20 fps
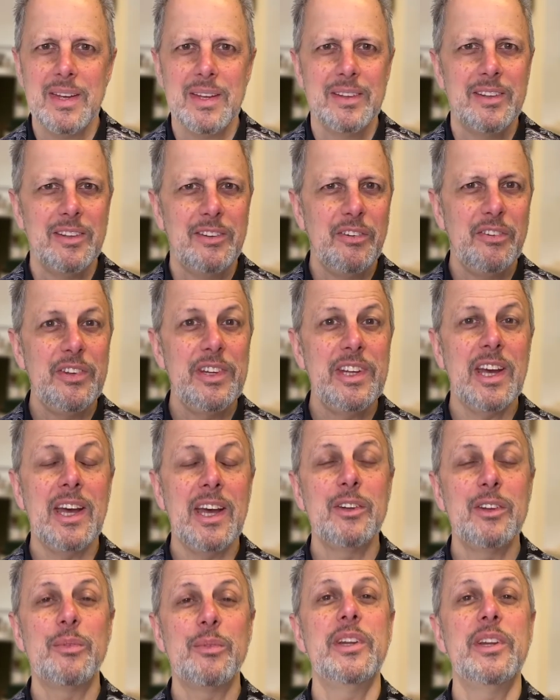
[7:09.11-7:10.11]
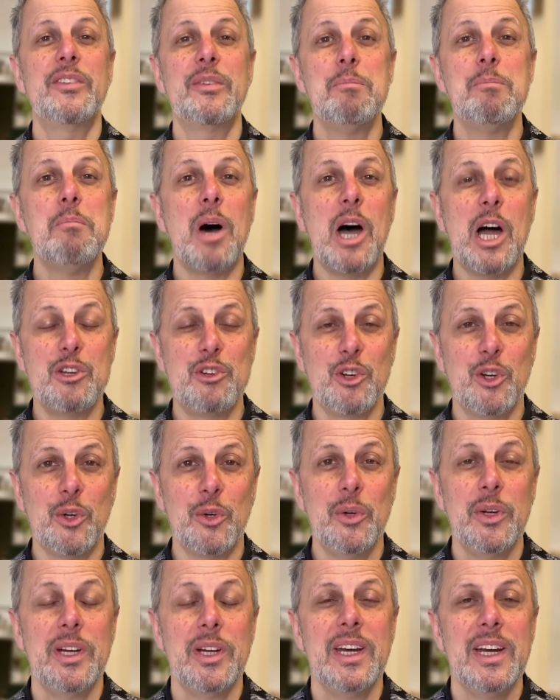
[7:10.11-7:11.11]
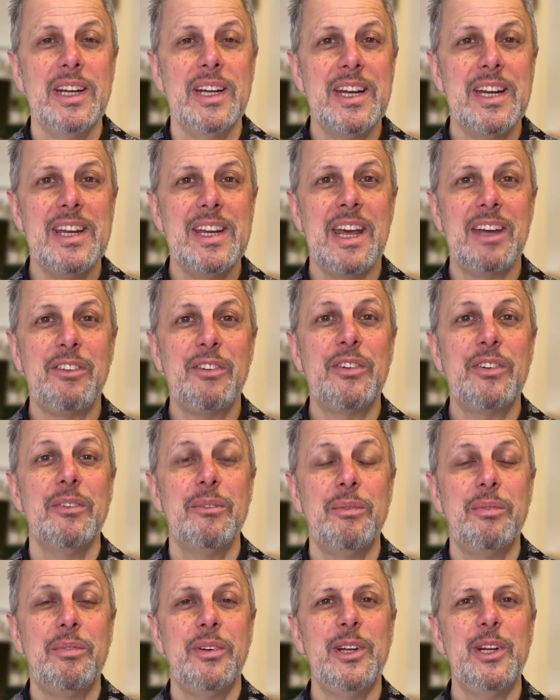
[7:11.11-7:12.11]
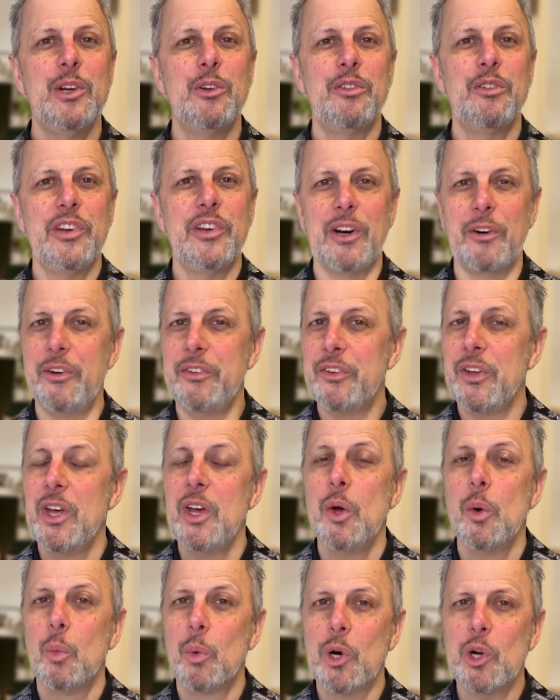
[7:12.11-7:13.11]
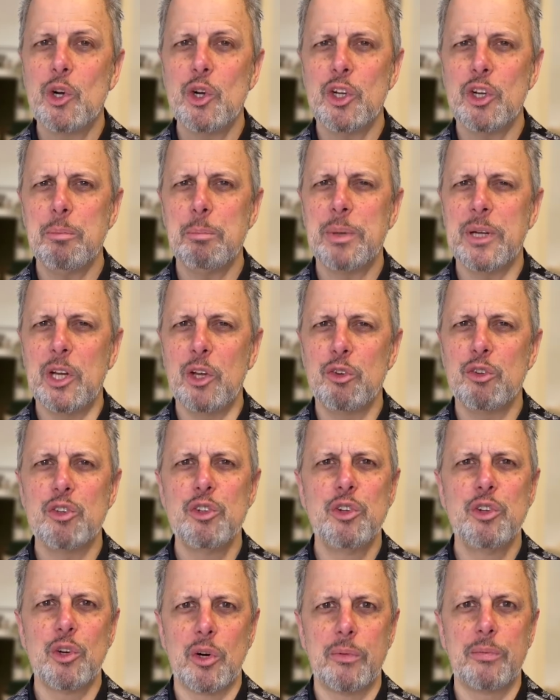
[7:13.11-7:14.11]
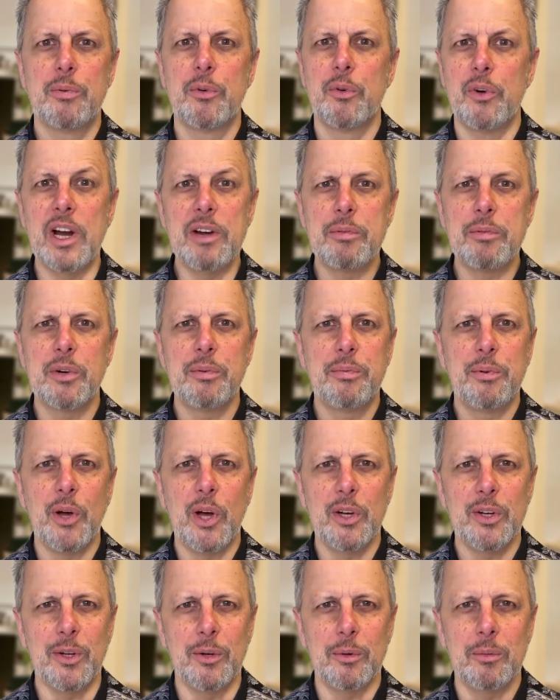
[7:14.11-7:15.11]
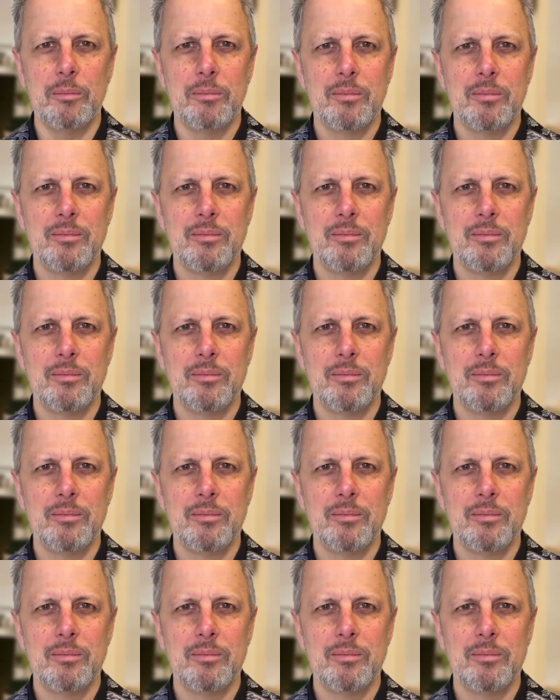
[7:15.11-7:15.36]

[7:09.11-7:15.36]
This is the end of this module. In the next video series, we're going to build your forever funnel.